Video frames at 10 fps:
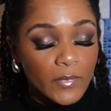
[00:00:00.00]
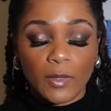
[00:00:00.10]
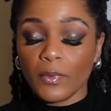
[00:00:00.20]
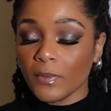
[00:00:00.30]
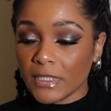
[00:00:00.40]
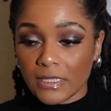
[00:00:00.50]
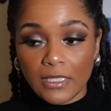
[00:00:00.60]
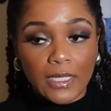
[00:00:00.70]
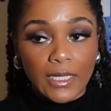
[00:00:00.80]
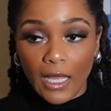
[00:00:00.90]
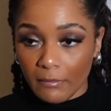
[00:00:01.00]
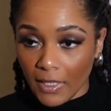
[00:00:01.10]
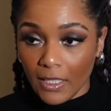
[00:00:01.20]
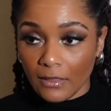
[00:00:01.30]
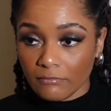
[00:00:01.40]
people was looking at
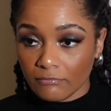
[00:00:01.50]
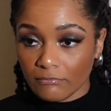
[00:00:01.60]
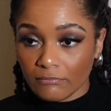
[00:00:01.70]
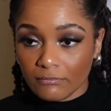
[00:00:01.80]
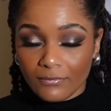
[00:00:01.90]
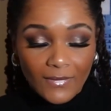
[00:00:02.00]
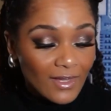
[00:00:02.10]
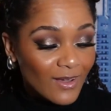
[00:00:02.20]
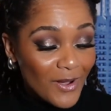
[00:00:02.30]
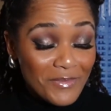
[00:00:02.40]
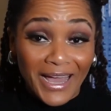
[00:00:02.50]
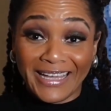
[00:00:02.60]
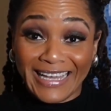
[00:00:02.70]
me oh my